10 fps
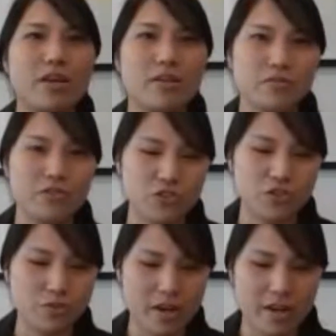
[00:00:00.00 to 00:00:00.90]
the
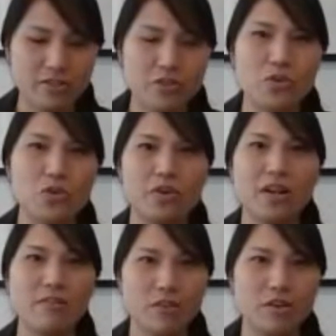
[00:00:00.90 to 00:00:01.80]
beneficiary, so you don't
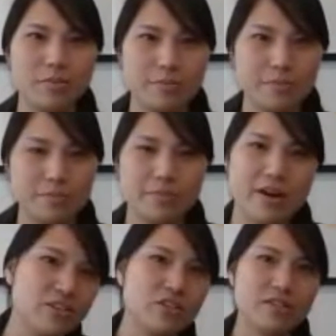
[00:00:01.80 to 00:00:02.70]
have a lot of
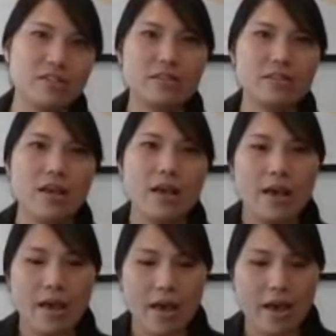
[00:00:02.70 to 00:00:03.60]
branches and
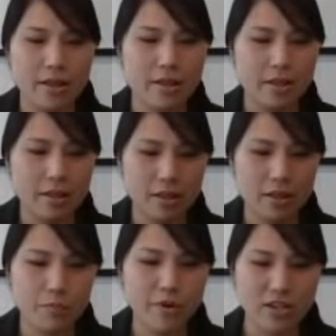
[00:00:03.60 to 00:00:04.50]

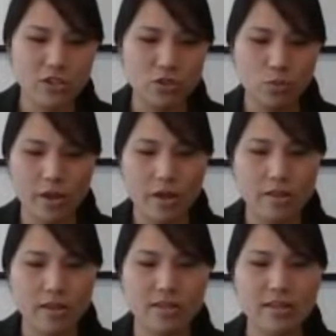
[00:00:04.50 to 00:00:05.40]
branches
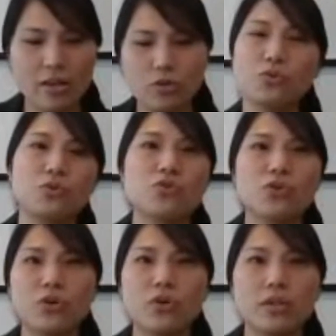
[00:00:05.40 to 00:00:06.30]
where the estate could
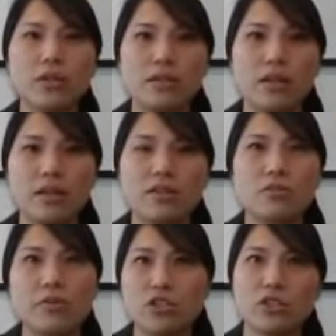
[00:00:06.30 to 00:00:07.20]
turn in any
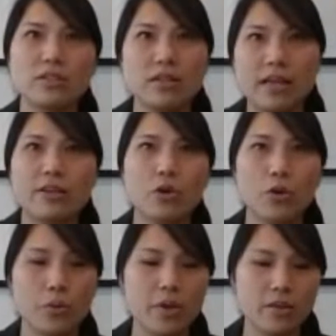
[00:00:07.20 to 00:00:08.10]
direction. They can
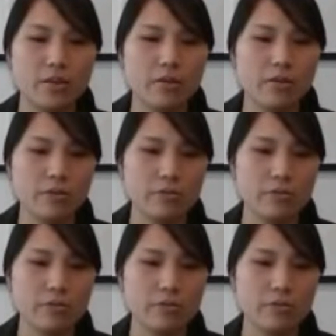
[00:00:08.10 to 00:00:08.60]
go in